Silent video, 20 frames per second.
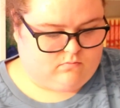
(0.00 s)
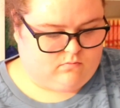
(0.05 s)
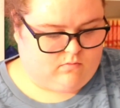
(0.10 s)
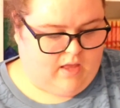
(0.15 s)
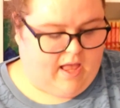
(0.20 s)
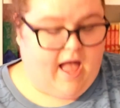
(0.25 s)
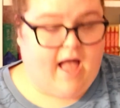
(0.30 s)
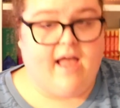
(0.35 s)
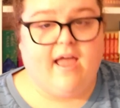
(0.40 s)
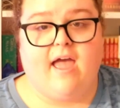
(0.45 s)

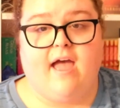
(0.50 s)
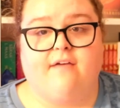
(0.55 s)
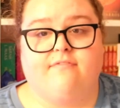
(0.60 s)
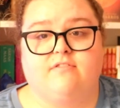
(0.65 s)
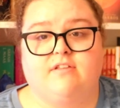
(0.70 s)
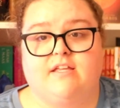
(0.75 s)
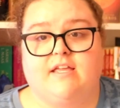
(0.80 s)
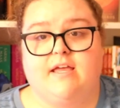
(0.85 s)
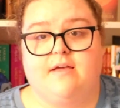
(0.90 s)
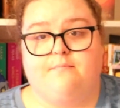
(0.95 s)
I have
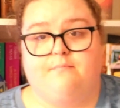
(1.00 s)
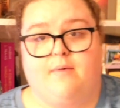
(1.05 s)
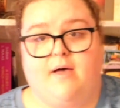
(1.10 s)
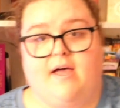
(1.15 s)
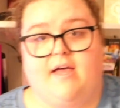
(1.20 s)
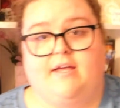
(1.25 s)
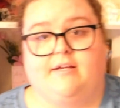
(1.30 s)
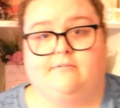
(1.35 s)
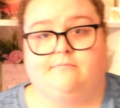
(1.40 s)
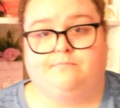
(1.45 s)
to get
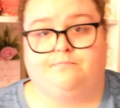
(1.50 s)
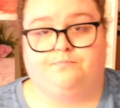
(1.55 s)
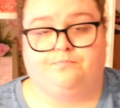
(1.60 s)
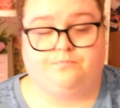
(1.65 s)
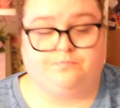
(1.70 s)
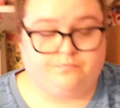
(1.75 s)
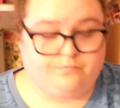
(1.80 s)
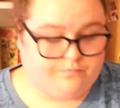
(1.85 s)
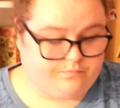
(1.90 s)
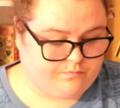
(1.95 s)
my
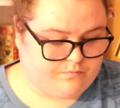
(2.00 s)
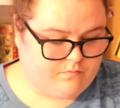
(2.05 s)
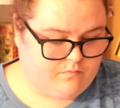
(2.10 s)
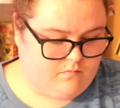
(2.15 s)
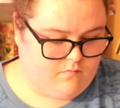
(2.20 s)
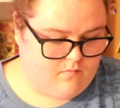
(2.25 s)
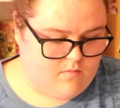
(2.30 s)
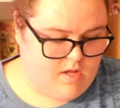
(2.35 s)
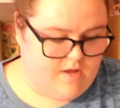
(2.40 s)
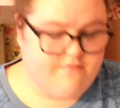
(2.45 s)

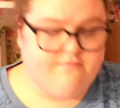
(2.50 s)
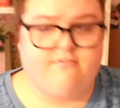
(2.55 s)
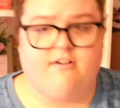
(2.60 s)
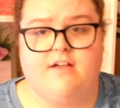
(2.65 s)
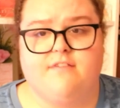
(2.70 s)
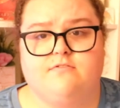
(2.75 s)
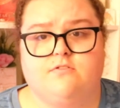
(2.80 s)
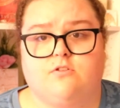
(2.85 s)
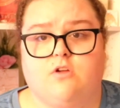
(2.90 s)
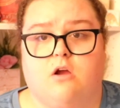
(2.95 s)

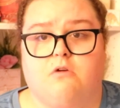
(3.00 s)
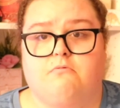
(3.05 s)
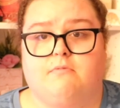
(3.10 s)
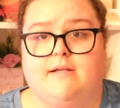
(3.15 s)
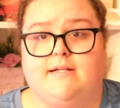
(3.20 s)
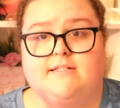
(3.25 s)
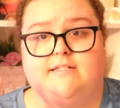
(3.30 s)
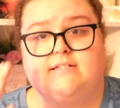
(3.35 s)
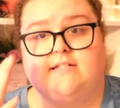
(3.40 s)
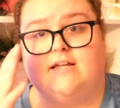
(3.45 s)
5-star
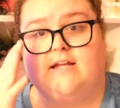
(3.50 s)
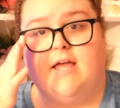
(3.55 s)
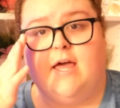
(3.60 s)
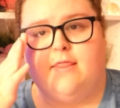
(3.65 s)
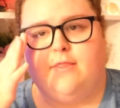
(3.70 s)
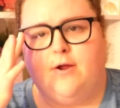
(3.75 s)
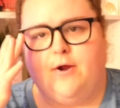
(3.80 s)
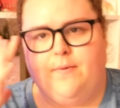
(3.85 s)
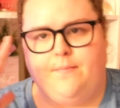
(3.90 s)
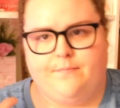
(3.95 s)
reads
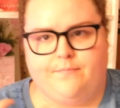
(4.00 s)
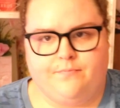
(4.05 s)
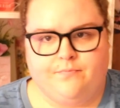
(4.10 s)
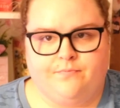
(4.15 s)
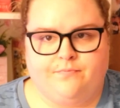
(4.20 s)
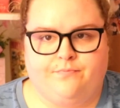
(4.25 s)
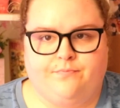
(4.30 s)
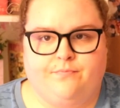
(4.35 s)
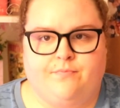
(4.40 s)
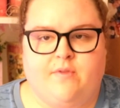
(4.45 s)
together,
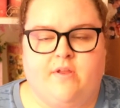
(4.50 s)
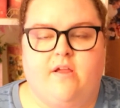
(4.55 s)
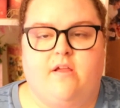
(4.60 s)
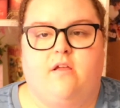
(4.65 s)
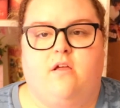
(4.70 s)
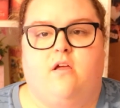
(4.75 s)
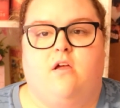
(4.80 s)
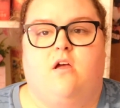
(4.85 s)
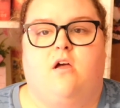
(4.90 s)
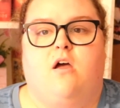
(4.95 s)

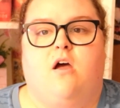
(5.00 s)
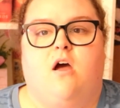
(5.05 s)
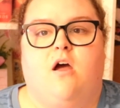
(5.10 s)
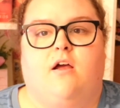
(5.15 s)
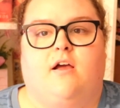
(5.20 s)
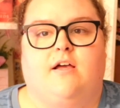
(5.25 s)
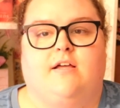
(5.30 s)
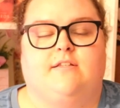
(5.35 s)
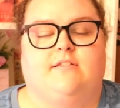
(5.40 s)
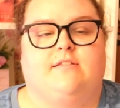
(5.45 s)

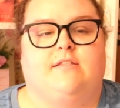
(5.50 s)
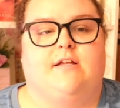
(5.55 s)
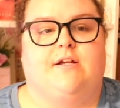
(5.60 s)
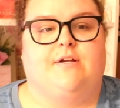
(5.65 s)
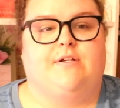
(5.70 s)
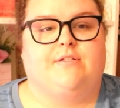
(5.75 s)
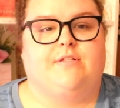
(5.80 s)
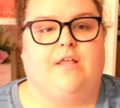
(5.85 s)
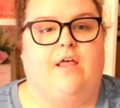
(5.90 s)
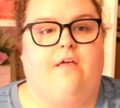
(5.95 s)
because
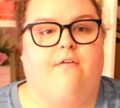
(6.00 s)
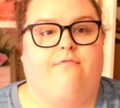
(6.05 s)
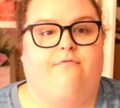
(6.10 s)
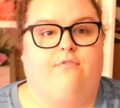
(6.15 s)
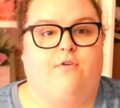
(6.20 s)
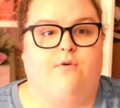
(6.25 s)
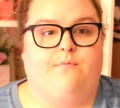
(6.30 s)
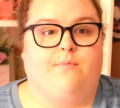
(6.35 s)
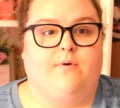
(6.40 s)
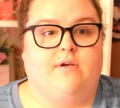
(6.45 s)
there's a
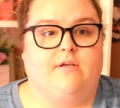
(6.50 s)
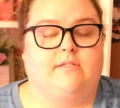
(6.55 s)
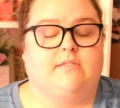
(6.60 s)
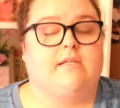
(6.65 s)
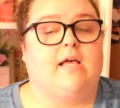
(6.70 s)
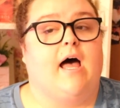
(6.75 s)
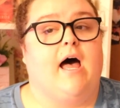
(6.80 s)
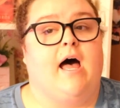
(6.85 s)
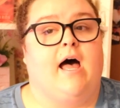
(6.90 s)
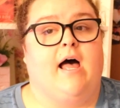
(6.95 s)
few
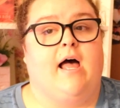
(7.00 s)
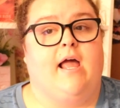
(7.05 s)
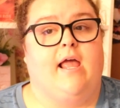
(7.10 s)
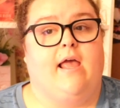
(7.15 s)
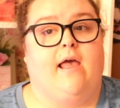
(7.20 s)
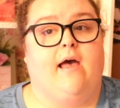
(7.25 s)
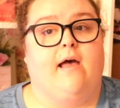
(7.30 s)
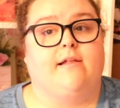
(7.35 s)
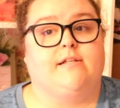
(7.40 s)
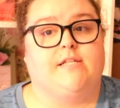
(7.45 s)
books
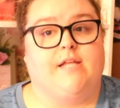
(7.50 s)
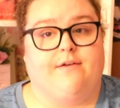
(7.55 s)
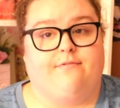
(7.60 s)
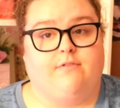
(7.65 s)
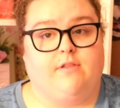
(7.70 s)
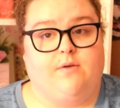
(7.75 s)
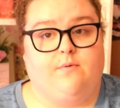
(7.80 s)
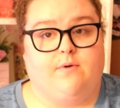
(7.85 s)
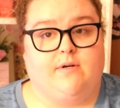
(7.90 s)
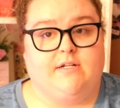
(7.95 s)
I
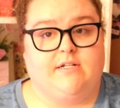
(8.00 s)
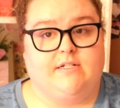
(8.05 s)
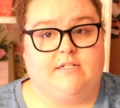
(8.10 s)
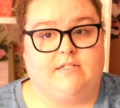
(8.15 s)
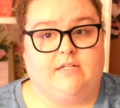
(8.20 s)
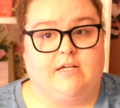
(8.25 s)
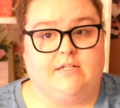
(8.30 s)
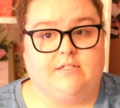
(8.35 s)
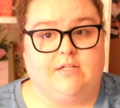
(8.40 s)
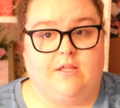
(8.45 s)
definitely want to
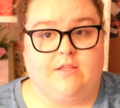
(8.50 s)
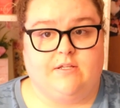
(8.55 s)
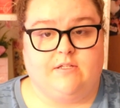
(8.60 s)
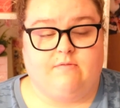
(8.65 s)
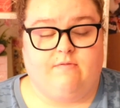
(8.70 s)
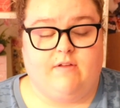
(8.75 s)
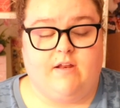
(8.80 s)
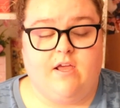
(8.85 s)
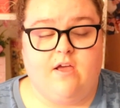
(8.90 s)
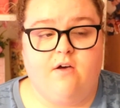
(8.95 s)
discuss on this
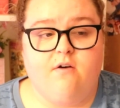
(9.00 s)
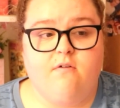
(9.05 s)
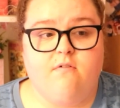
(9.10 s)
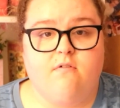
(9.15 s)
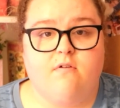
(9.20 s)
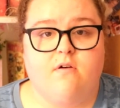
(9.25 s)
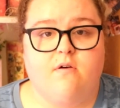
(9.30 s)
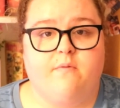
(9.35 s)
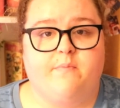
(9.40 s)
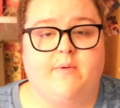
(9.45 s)

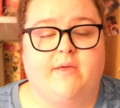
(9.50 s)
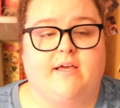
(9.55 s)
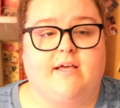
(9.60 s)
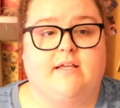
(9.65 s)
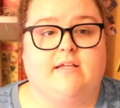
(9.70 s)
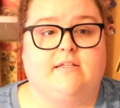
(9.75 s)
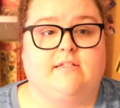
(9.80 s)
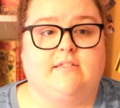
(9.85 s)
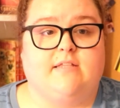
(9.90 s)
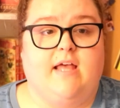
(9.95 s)
video,
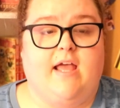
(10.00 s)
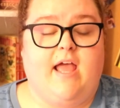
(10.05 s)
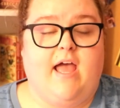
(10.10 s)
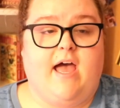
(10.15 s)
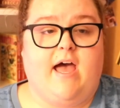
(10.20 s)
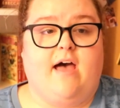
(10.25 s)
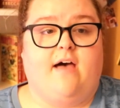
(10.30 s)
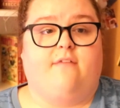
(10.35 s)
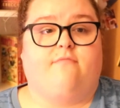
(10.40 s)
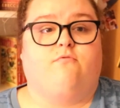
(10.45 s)
because they
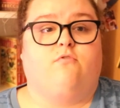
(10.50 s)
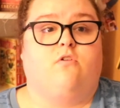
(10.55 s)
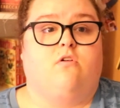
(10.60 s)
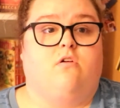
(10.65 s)
have